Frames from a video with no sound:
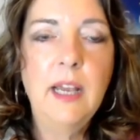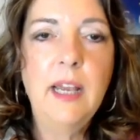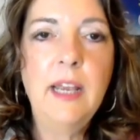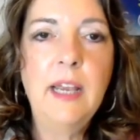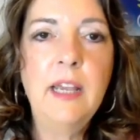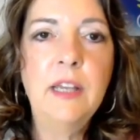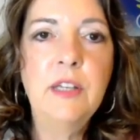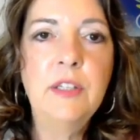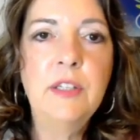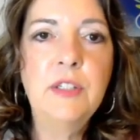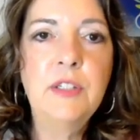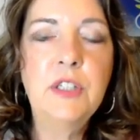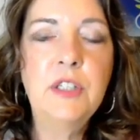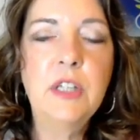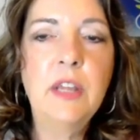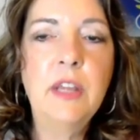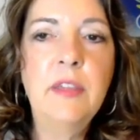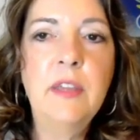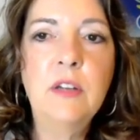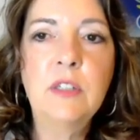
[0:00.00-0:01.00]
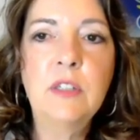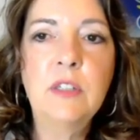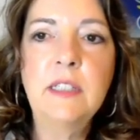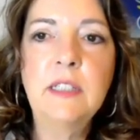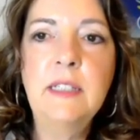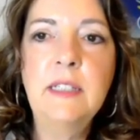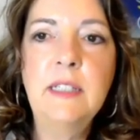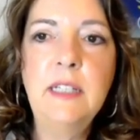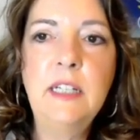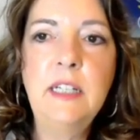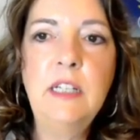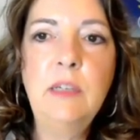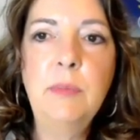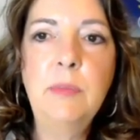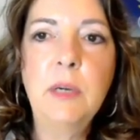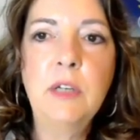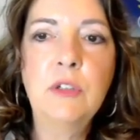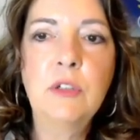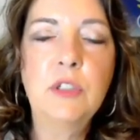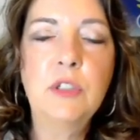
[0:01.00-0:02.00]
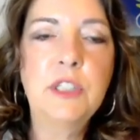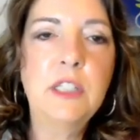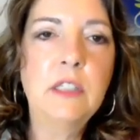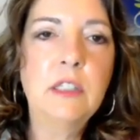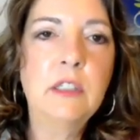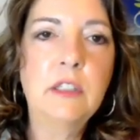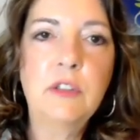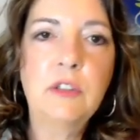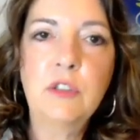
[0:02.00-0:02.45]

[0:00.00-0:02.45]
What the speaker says: And there's a deep understanding.